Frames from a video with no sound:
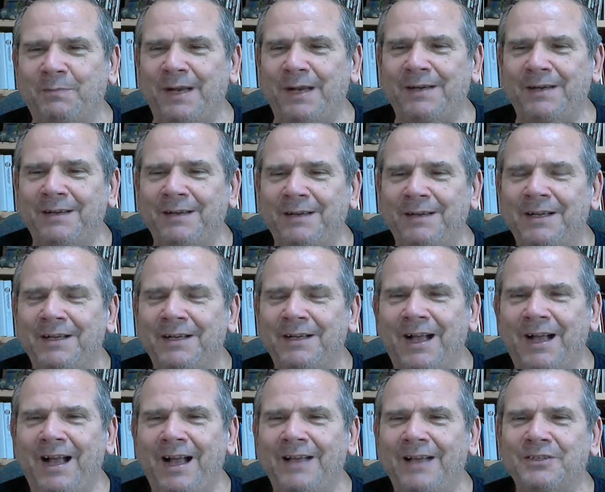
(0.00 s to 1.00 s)
been
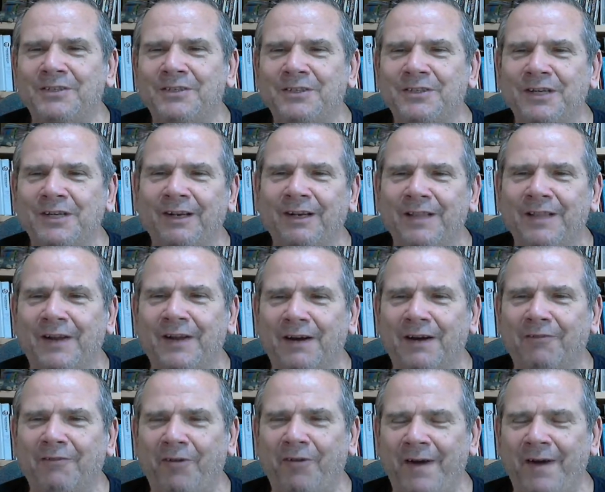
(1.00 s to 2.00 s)
constantly their
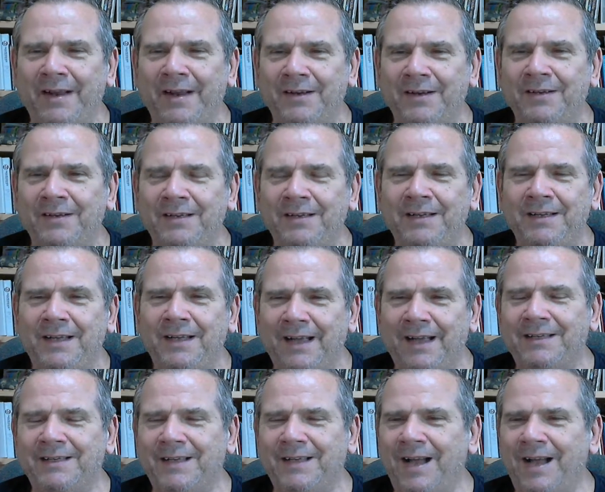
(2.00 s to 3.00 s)
friend
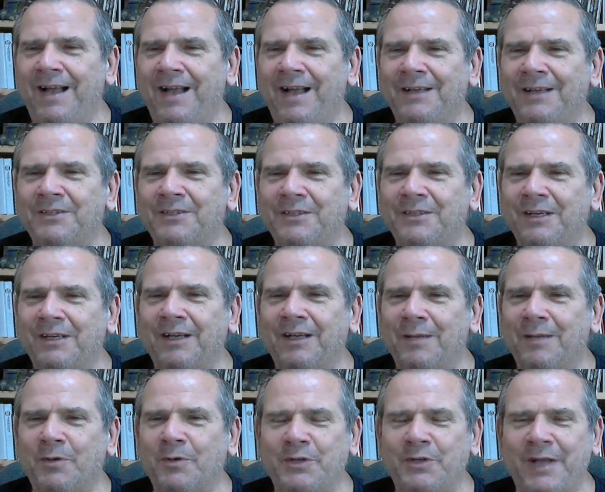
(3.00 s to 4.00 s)
and constantly
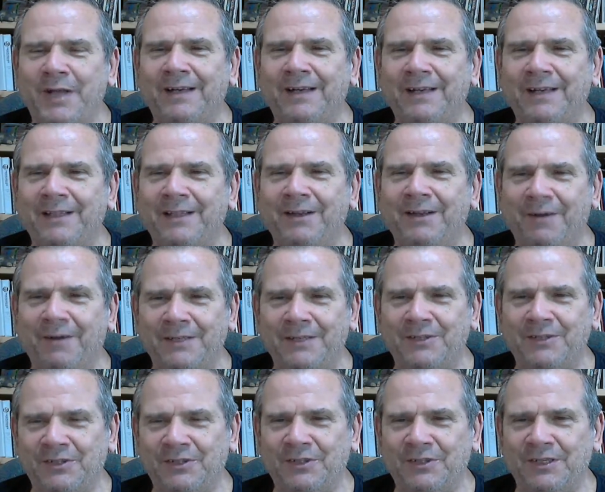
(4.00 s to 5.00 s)
protecting their
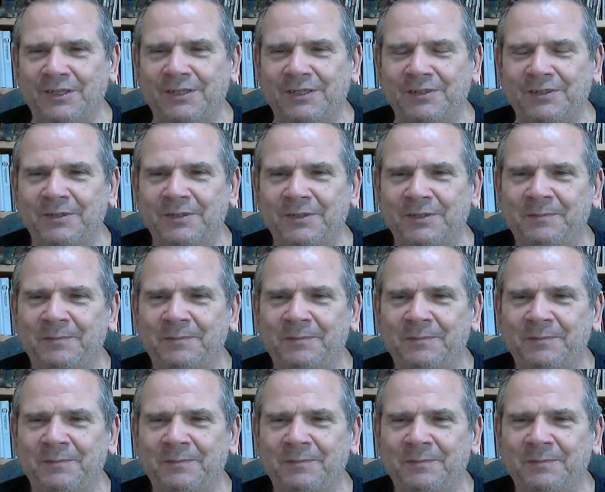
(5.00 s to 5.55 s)
existence.